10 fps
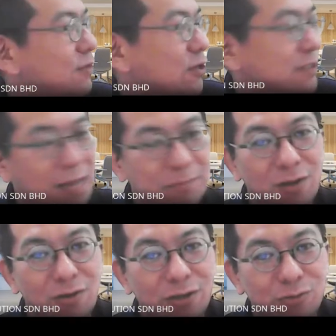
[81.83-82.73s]
Because I'm
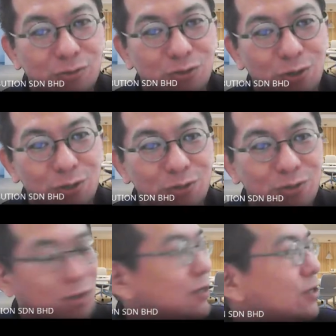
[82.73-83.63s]
not going to show
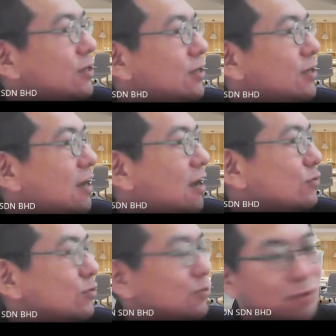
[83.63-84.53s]
you
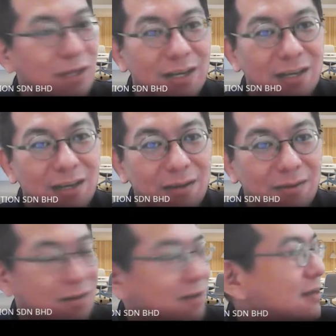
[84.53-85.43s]
how to do the